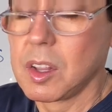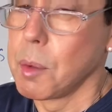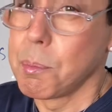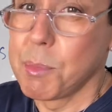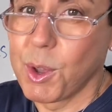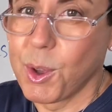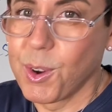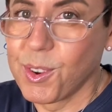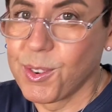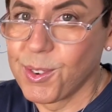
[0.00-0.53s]

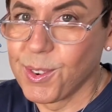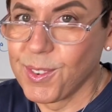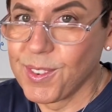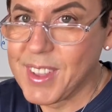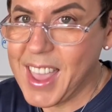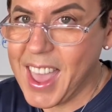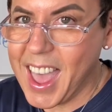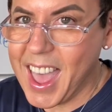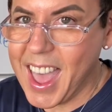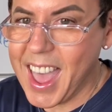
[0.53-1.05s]
Beautiful.
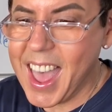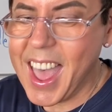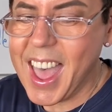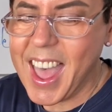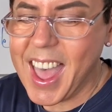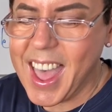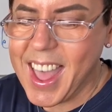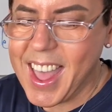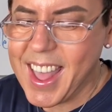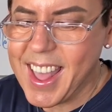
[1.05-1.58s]

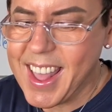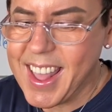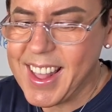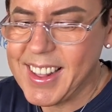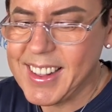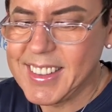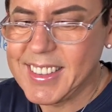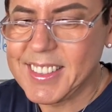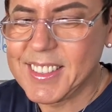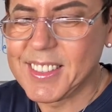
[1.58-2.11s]

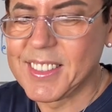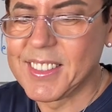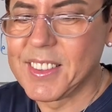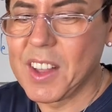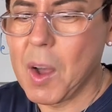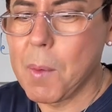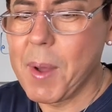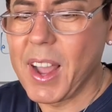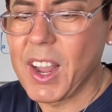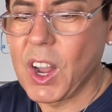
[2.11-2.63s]
Yes! Oh
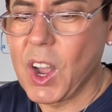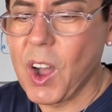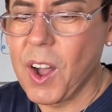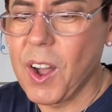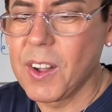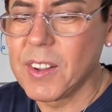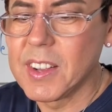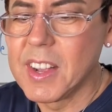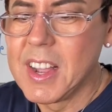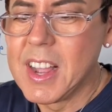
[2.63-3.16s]
my
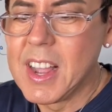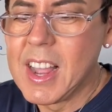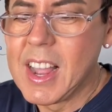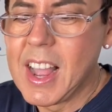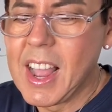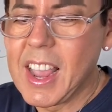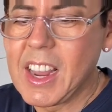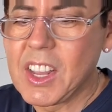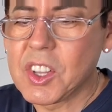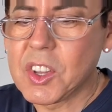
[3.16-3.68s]
god.
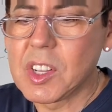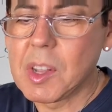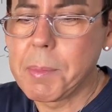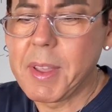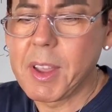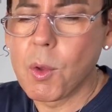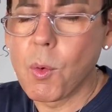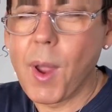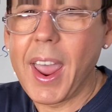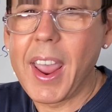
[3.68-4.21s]
It's gonna be
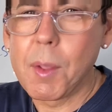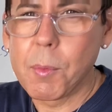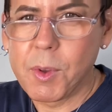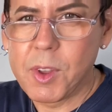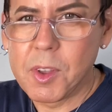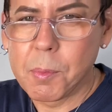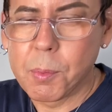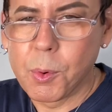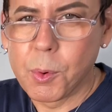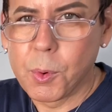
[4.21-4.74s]
great when
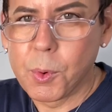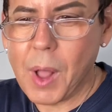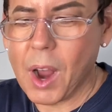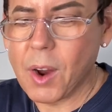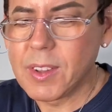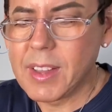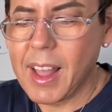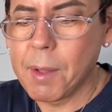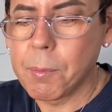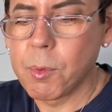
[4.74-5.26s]
you put, I'm
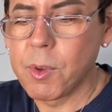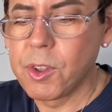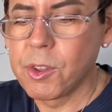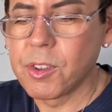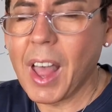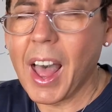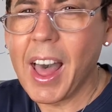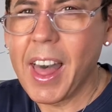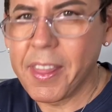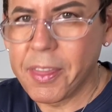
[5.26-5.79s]
gonna use
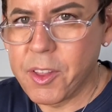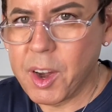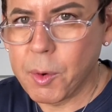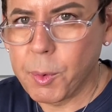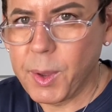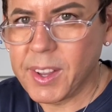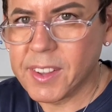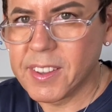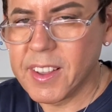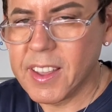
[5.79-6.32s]
uh, three
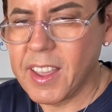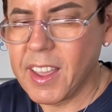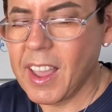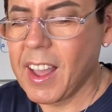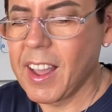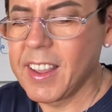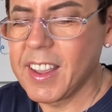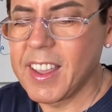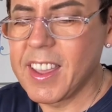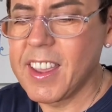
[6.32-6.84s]
wicks in, uh,
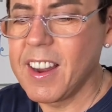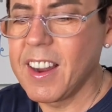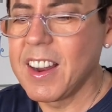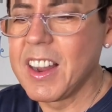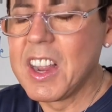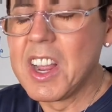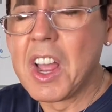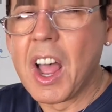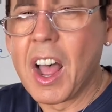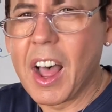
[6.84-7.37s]
in here
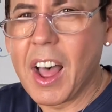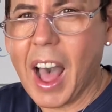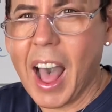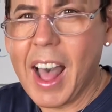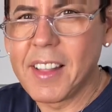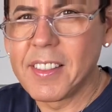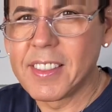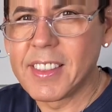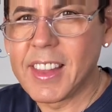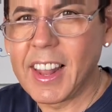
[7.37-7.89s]

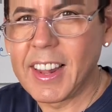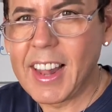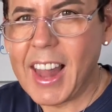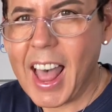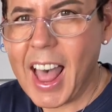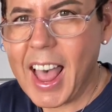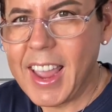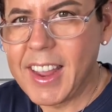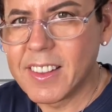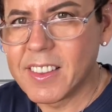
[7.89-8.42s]
and the
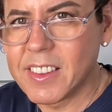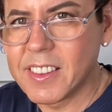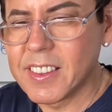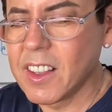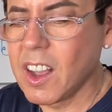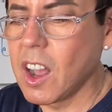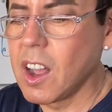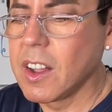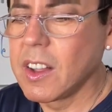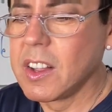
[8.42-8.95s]
lights
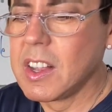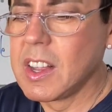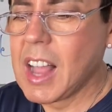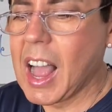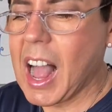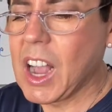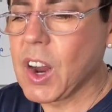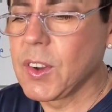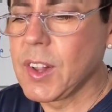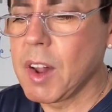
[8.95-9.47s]

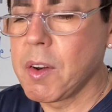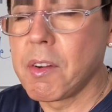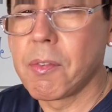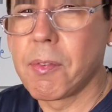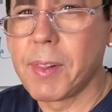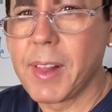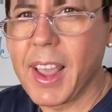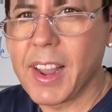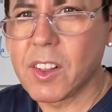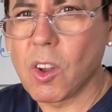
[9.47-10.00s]
are gonna
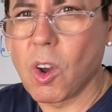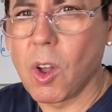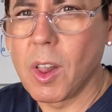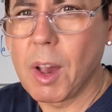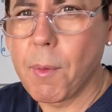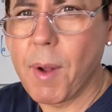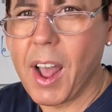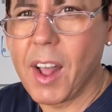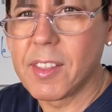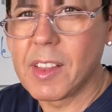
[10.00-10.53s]
reflect all
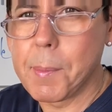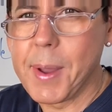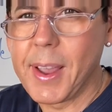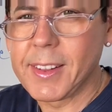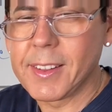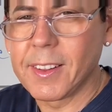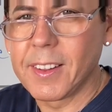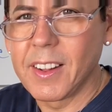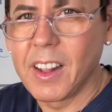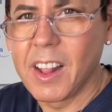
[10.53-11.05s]
around the
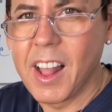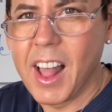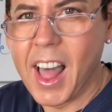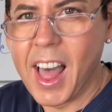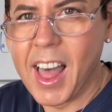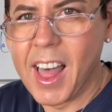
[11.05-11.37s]
metal